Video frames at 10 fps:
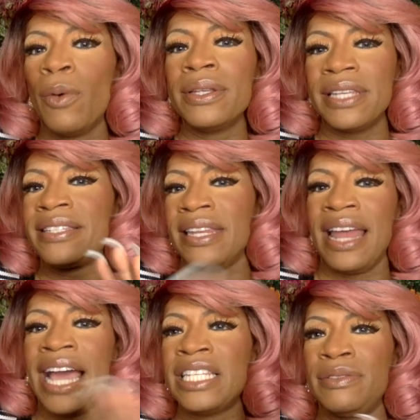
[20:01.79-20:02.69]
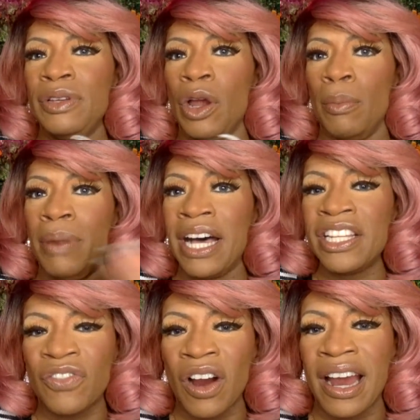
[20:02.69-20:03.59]
I know it's, it's a nice, you know,
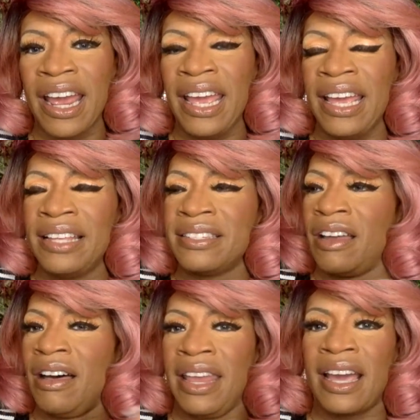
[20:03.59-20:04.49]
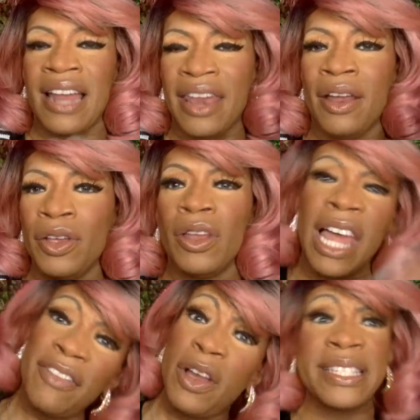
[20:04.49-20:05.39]
buzz phrase and mm-hmm. all that kind. Of, I know
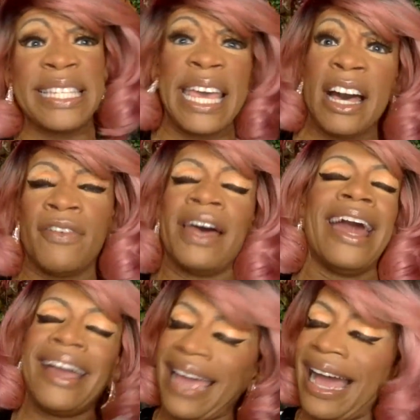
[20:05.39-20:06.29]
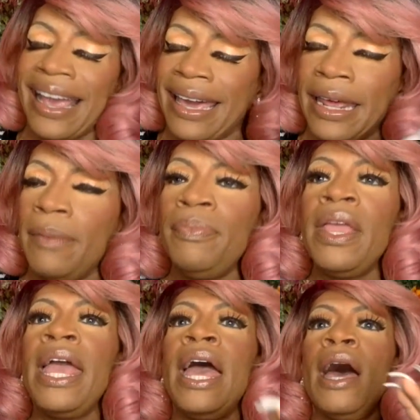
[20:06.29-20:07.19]
you love yourself. I, I, I, get
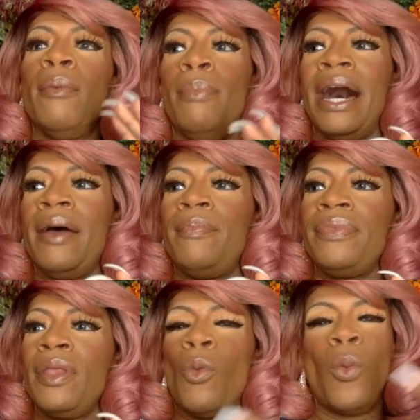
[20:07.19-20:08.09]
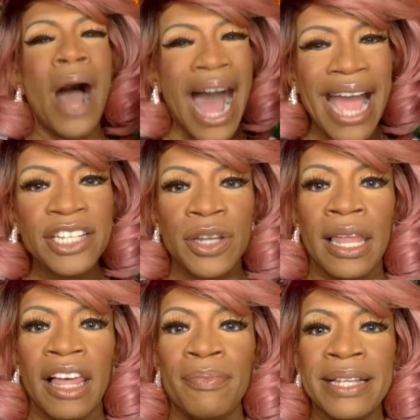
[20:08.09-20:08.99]
it. But why
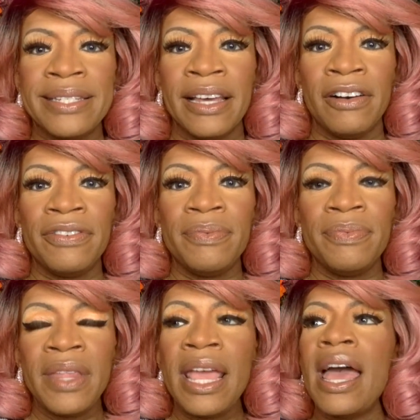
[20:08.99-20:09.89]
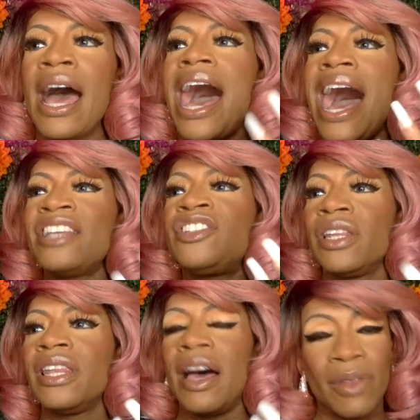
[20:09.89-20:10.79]
should I love myself? Mm. I
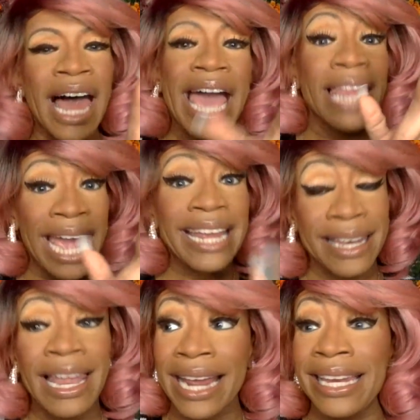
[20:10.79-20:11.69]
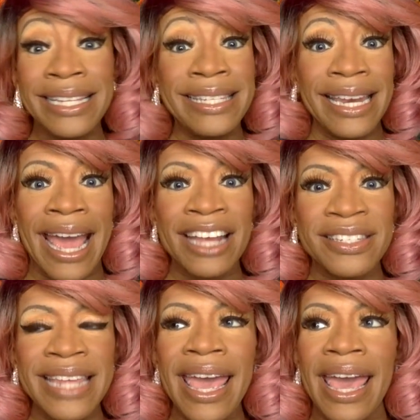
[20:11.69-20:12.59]
should like like like Niecy
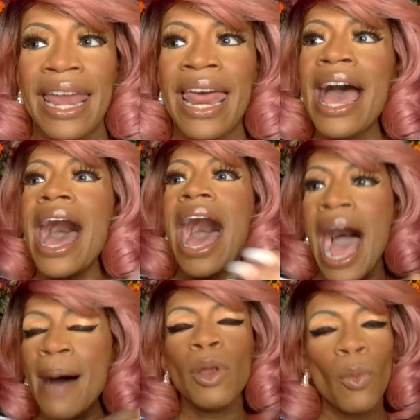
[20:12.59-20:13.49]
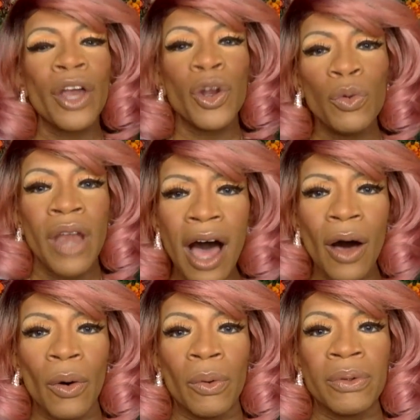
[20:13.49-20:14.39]
Nash said. I'm the one who
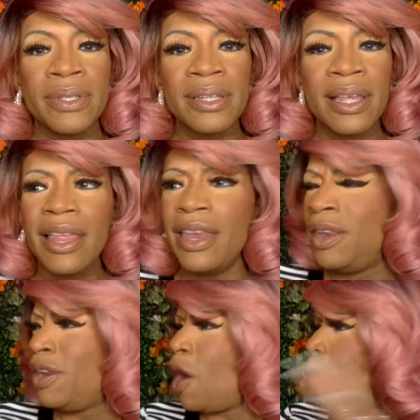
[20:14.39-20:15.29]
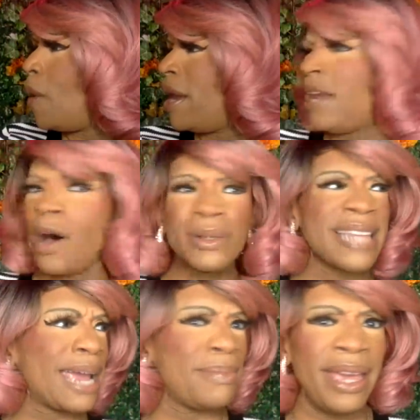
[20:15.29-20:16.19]
knows. No one
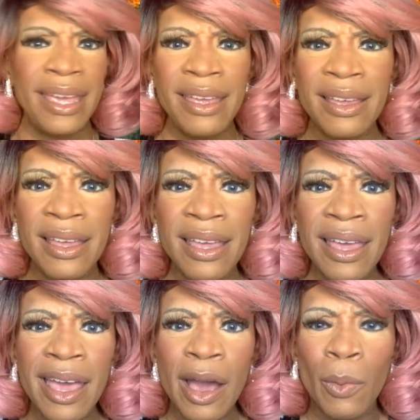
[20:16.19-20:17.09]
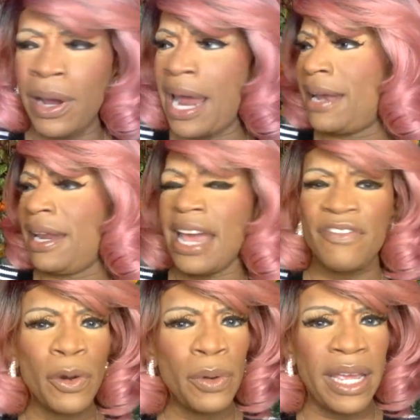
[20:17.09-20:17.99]
knows like me. Yes. When I
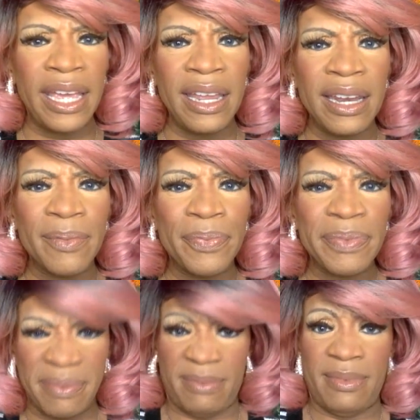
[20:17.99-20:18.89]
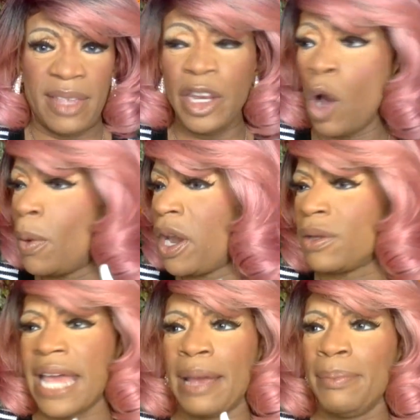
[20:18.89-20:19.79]
didn't have food to eat, no mm.
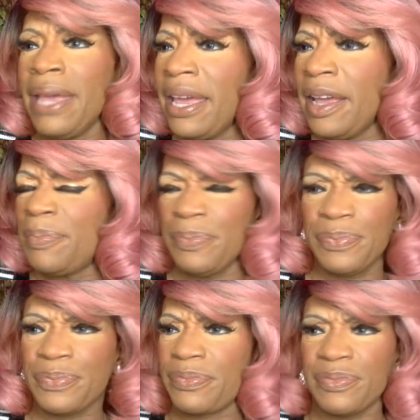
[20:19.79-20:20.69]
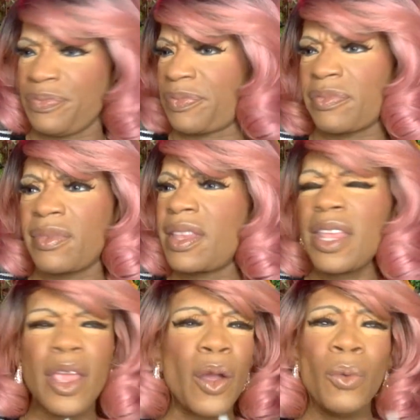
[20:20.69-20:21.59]
one knows like me. Mm.
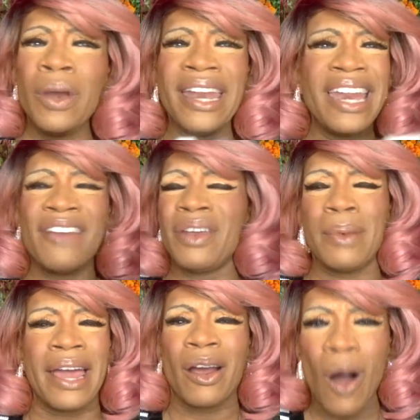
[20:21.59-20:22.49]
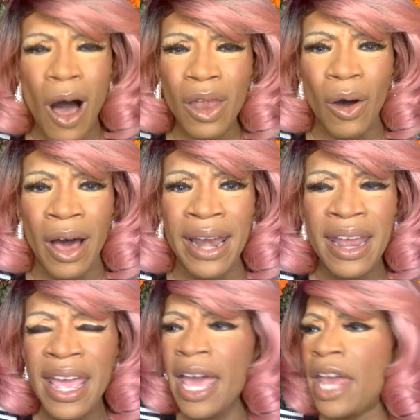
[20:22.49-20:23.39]
When I didn't have anybody to call
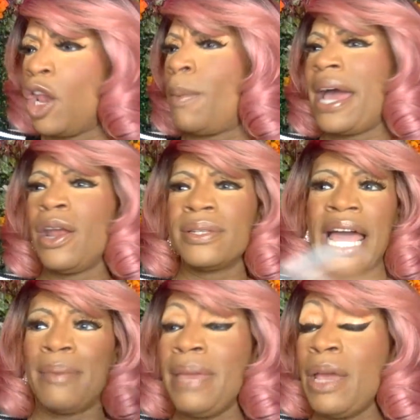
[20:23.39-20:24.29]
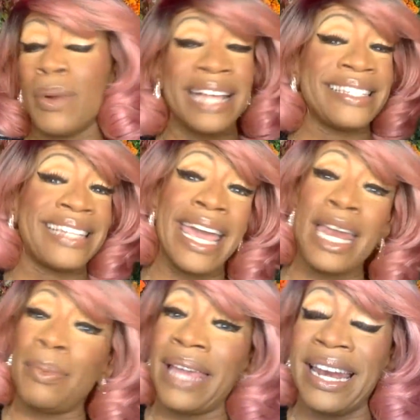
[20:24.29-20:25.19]
on. Come on. Nobody knows like me when I
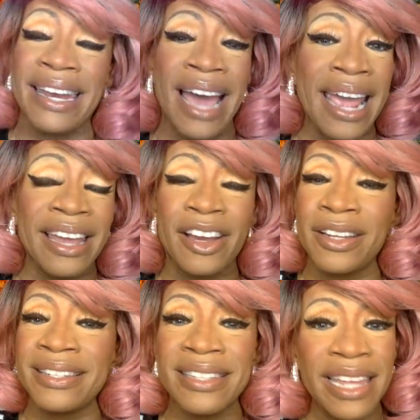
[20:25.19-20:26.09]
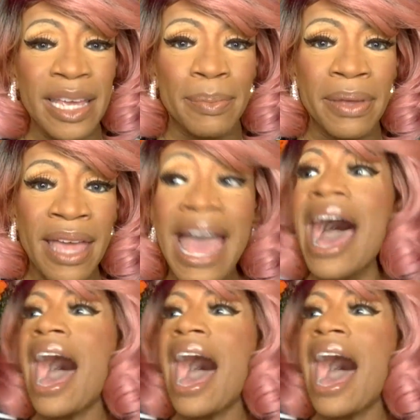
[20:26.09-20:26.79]
stayed up late at night and couldn't sleep.